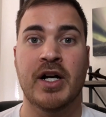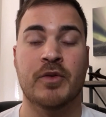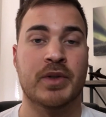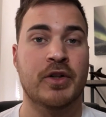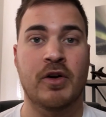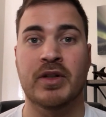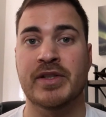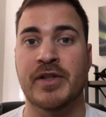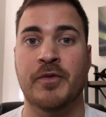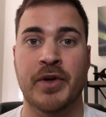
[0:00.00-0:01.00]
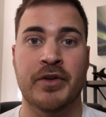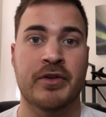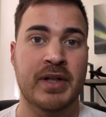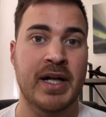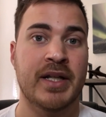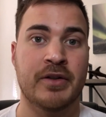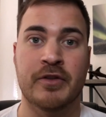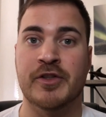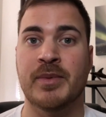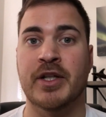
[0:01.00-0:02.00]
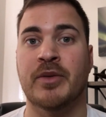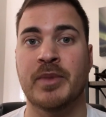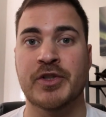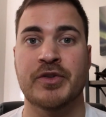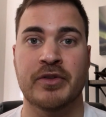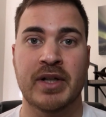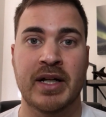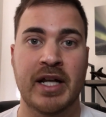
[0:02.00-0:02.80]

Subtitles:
Regardless of whether or not it earns me a commission or not,